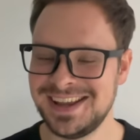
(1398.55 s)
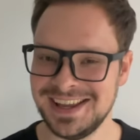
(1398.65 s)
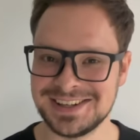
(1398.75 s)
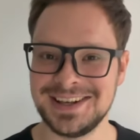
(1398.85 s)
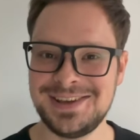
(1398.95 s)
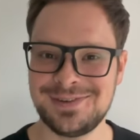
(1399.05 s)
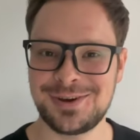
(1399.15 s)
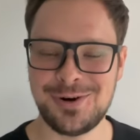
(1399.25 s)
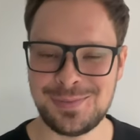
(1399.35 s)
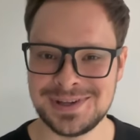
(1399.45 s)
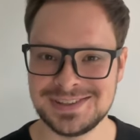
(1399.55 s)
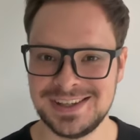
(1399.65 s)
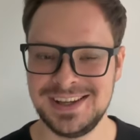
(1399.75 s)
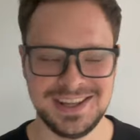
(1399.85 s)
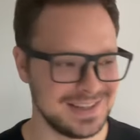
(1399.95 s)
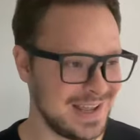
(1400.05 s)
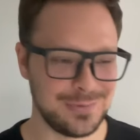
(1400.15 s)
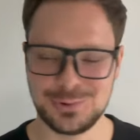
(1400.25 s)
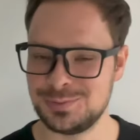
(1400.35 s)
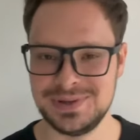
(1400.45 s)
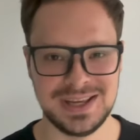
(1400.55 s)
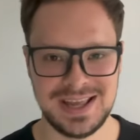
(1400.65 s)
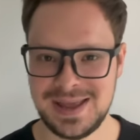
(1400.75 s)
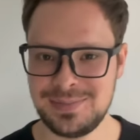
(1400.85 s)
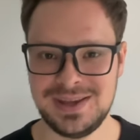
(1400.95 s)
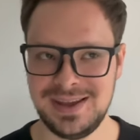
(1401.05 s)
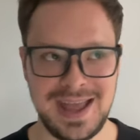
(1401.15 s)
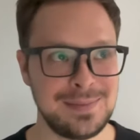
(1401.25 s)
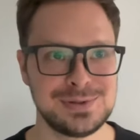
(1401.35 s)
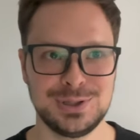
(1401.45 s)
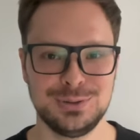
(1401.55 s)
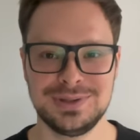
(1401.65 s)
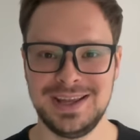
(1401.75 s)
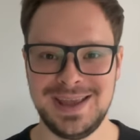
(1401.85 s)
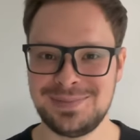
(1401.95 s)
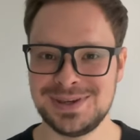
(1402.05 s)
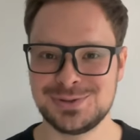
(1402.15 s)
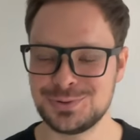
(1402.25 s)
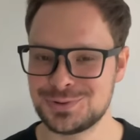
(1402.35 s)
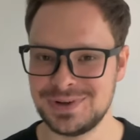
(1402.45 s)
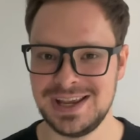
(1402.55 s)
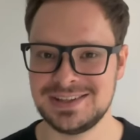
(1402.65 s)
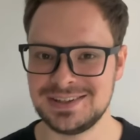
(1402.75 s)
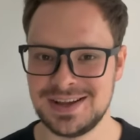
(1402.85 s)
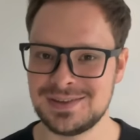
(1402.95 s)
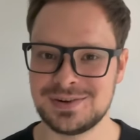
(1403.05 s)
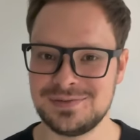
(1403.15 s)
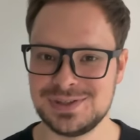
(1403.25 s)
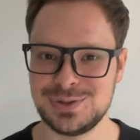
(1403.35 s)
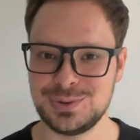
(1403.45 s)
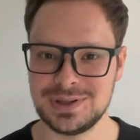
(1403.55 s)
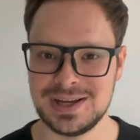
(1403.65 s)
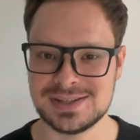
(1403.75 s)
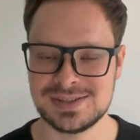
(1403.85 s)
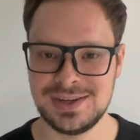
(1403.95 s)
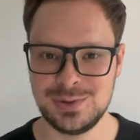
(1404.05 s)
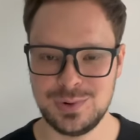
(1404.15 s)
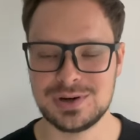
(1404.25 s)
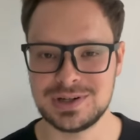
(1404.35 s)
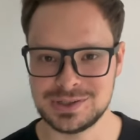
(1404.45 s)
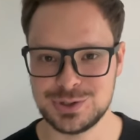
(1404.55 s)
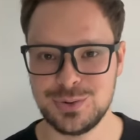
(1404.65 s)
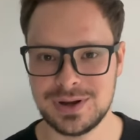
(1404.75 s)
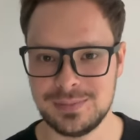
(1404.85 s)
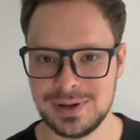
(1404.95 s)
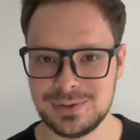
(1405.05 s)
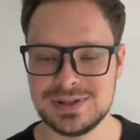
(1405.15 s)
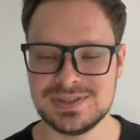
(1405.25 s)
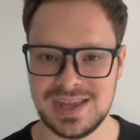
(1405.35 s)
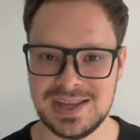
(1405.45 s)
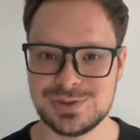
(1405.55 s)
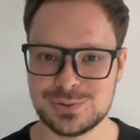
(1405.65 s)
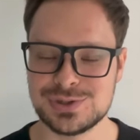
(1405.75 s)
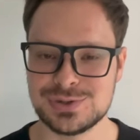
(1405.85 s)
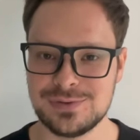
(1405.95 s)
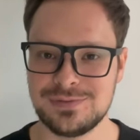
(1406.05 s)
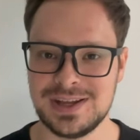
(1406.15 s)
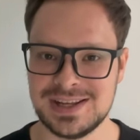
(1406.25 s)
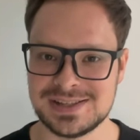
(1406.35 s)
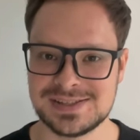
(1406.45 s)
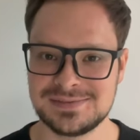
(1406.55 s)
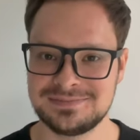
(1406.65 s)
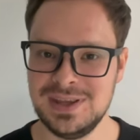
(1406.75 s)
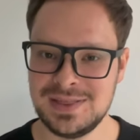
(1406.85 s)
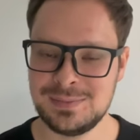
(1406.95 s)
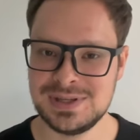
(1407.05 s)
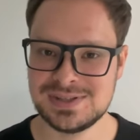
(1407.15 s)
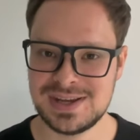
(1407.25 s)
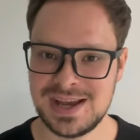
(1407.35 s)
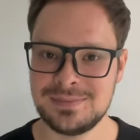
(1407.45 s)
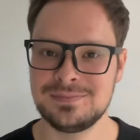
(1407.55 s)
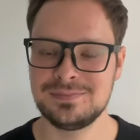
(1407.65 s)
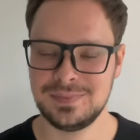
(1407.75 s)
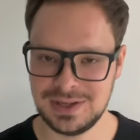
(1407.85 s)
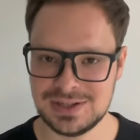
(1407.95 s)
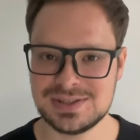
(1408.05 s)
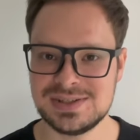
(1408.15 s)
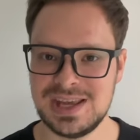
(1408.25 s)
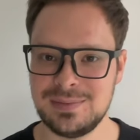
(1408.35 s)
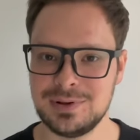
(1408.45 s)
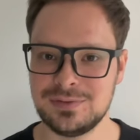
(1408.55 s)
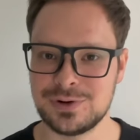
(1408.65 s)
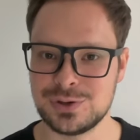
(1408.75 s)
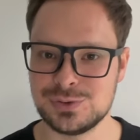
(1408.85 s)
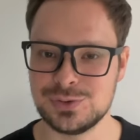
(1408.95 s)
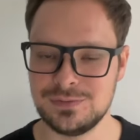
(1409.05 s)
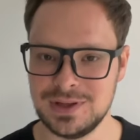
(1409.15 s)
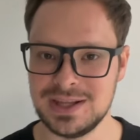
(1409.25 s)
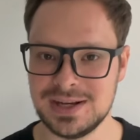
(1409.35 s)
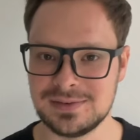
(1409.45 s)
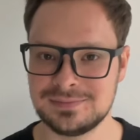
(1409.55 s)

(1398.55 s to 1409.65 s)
and leave a comment, and I would be happy, absolutely happy, to create another video class where I'll talk about these eight sources of finance. In the meantime, here's a table for you to fill in.